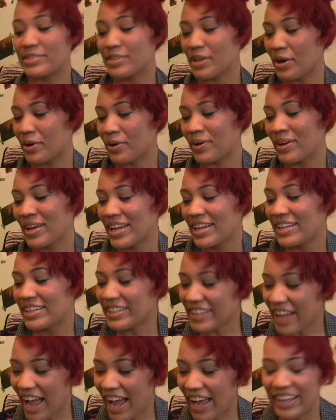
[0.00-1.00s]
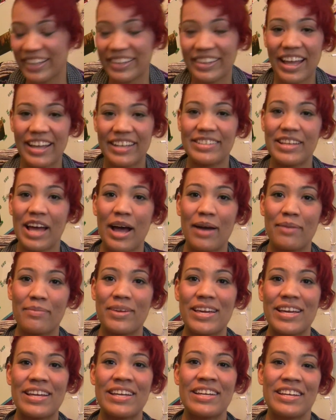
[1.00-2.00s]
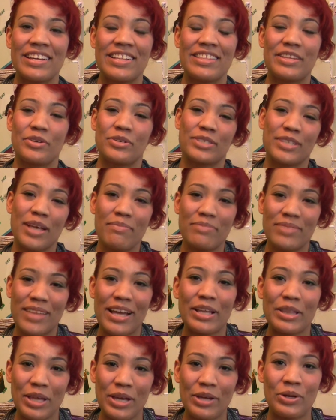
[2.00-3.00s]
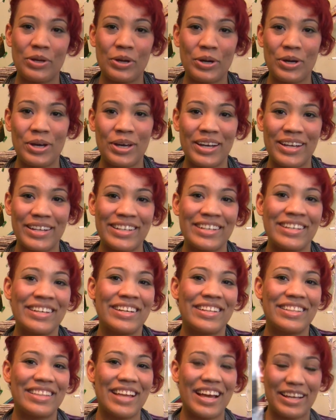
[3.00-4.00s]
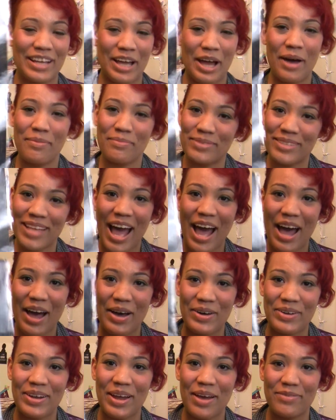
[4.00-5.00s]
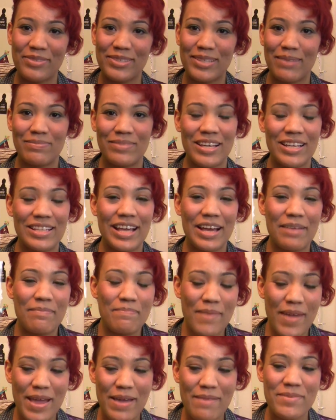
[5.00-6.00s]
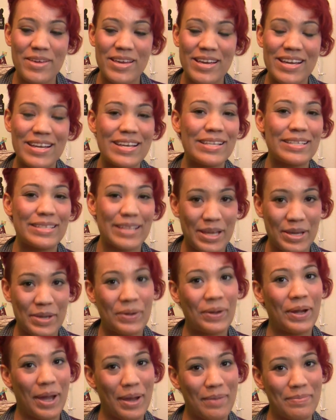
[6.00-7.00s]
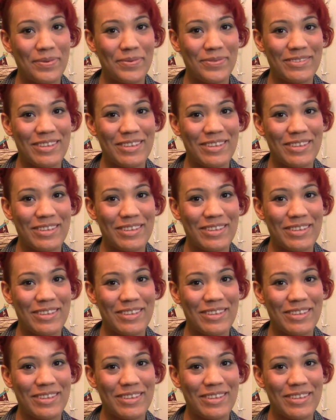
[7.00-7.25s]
So not unlike Tommy, there's something that good that comes out of something that maybe isn't your cup of